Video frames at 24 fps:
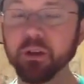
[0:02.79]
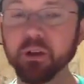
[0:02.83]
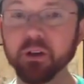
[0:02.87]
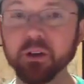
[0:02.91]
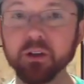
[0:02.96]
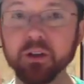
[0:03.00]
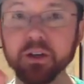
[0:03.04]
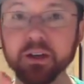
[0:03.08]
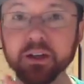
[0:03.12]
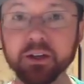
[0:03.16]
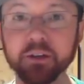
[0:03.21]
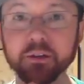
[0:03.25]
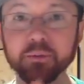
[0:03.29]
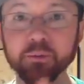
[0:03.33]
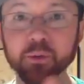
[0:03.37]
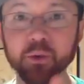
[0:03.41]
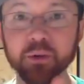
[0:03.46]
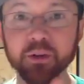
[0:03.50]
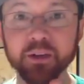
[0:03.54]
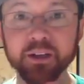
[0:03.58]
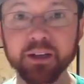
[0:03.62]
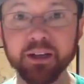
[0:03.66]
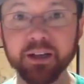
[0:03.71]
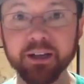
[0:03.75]
All right, good
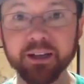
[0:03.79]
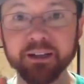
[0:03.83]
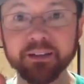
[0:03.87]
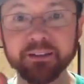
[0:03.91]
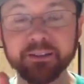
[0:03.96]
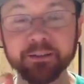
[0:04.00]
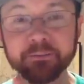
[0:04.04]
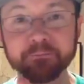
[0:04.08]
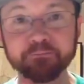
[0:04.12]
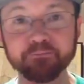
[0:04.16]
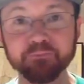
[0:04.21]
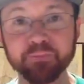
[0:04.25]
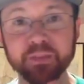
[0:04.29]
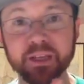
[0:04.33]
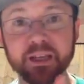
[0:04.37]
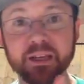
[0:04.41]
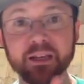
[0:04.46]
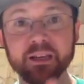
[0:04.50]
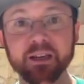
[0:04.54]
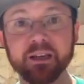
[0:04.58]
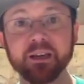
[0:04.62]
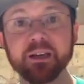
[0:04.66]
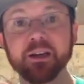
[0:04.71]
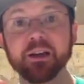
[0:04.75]
morning, guys.
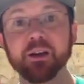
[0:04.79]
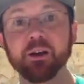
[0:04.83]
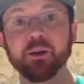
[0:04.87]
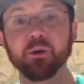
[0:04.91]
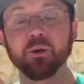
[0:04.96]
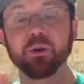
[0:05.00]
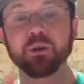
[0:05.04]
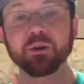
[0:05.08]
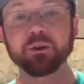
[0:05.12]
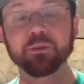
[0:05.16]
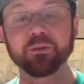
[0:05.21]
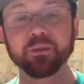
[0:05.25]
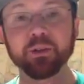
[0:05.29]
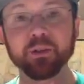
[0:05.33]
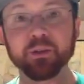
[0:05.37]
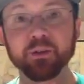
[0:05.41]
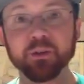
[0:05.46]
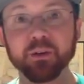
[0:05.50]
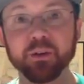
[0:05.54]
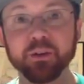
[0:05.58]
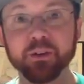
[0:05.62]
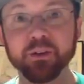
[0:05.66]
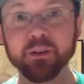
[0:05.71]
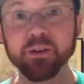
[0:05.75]
Welcome to
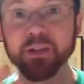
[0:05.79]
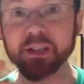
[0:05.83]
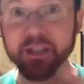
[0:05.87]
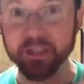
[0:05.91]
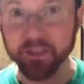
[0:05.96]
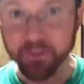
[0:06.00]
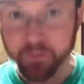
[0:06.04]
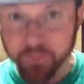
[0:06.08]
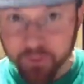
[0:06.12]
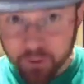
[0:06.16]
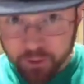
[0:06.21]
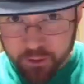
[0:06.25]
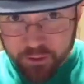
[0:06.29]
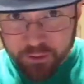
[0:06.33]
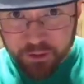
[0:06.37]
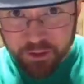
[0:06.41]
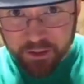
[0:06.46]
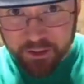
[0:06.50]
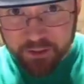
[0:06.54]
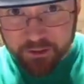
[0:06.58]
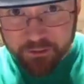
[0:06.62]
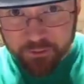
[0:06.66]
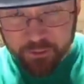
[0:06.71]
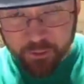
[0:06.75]
your unique
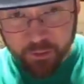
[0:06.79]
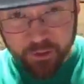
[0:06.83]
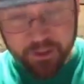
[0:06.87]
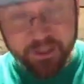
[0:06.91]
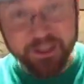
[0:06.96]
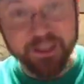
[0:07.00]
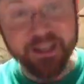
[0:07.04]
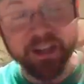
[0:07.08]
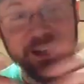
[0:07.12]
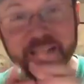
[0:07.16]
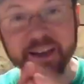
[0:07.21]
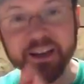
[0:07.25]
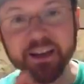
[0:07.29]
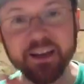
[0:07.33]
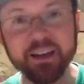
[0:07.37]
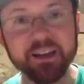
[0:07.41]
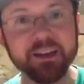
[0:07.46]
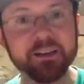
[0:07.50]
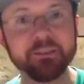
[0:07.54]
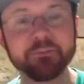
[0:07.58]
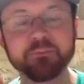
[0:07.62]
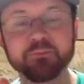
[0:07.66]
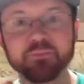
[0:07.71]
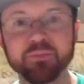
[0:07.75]
devotion for the
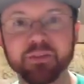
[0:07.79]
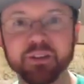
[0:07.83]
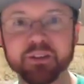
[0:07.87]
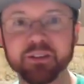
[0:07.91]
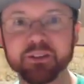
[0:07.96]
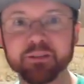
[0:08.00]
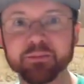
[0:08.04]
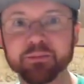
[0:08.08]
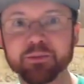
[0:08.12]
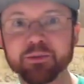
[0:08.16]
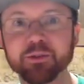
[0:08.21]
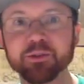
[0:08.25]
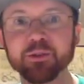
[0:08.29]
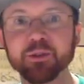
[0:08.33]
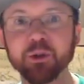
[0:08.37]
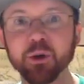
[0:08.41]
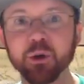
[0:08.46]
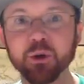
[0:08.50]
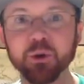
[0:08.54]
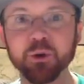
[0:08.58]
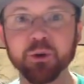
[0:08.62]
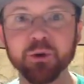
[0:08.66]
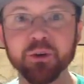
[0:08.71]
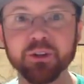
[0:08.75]
day. I'm
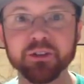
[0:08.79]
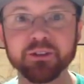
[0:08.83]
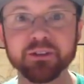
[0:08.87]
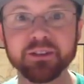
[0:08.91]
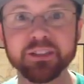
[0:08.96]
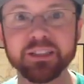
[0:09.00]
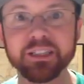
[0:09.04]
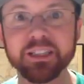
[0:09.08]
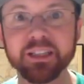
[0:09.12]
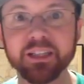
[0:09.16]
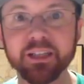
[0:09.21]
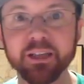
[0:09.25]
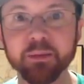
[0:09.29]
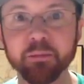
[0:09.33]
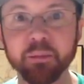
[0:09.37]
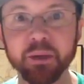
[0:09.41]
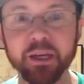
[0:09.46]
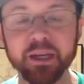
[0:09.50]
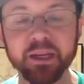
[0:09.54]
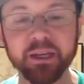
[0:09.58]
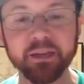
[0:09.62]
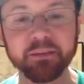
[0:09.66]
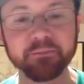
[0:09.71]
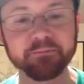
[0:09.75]
so
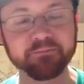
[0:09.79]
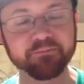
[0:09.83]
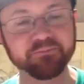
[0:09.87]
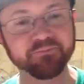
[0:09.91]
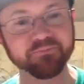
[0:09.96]
sleepy,